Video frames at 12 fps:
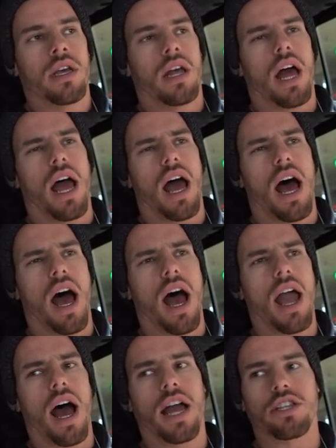I,
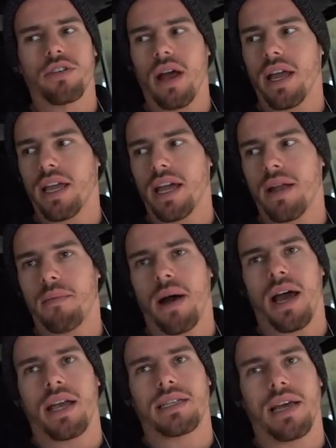I, I try and get
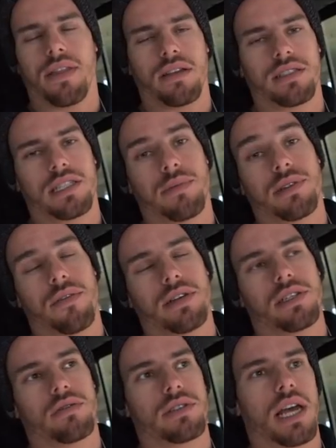my 10,000 steps every
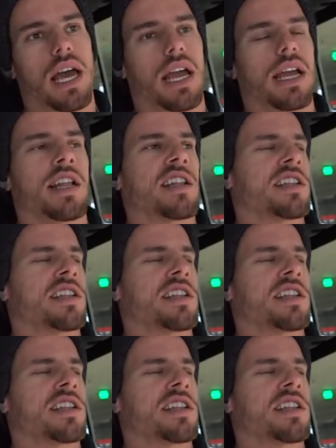single day.